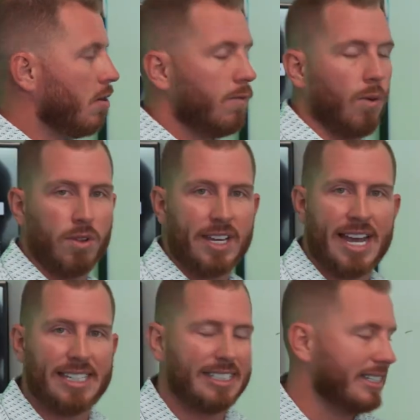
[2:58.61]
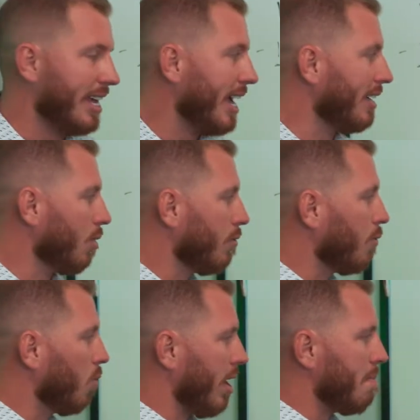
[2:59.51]
for the ACA or
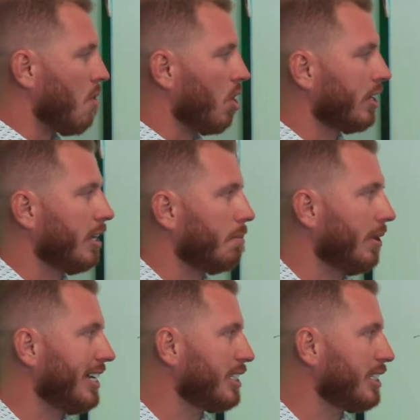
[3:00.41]
for a marketplace